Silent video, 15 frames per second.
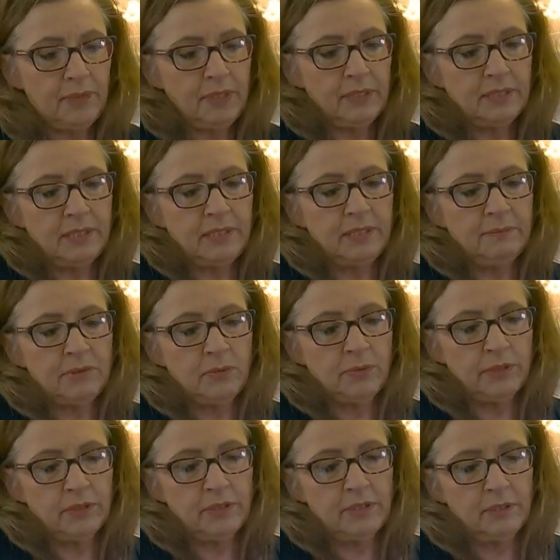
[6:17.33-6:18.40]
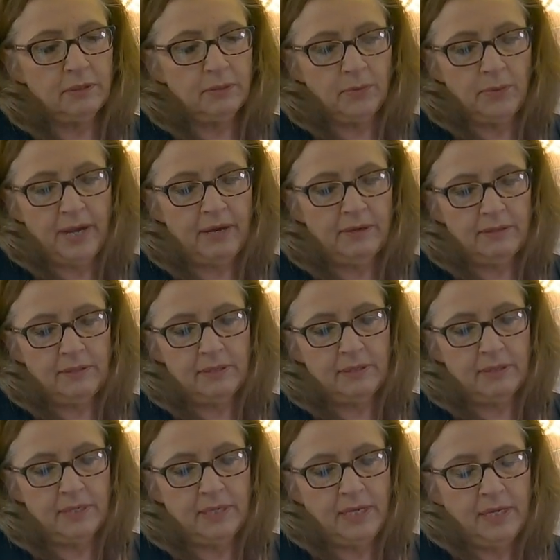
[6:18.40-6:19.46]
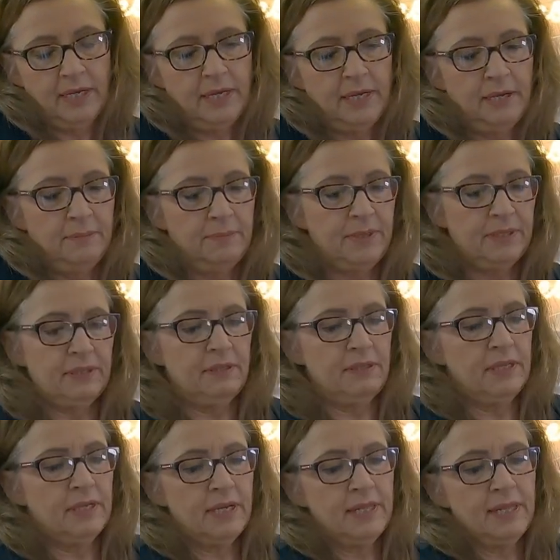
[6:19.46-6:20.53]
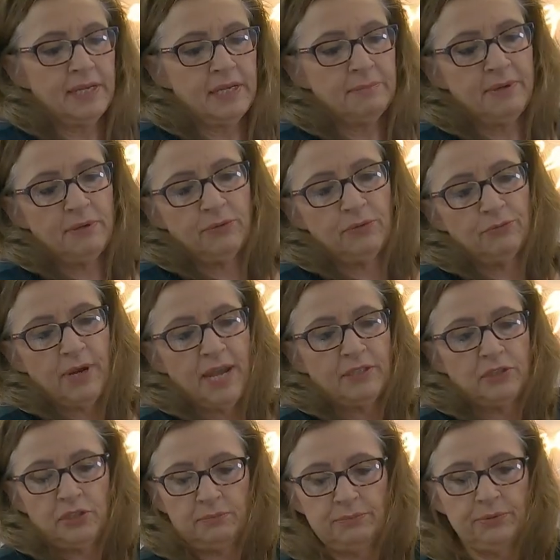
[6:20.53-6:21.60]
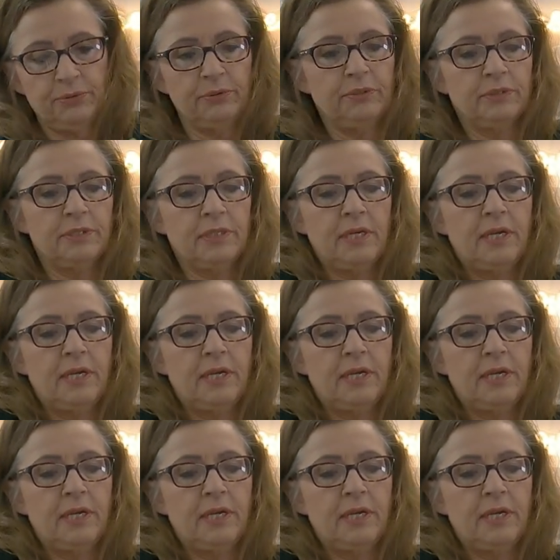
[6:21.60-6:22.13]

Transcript: Snips work well, but the thing I like about the ratchet pruners